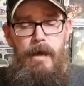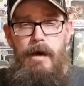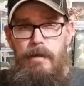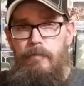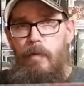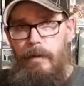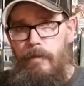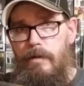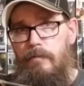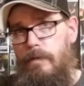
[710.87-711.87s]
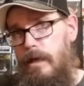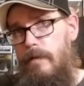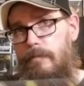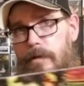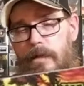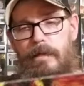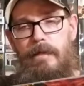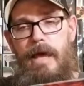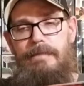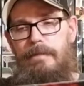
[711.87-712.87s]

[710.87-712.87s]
the white record we covered in the last